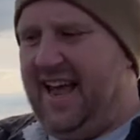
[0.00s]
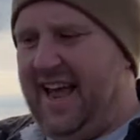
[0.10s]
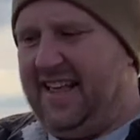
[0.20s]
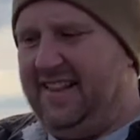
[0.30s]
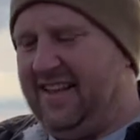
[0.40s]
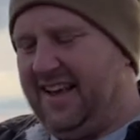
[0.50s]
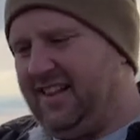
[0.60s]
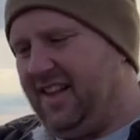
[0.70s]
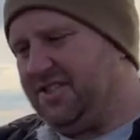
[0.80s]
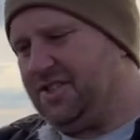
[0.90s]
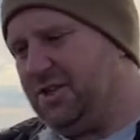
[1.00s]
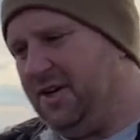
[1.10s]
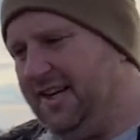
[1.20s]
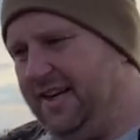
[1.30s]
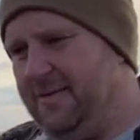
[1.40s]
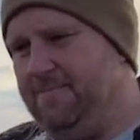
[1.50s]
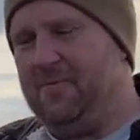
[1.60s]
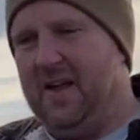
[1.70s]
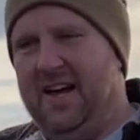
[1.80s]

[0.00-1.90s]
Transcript: And that Clostridium,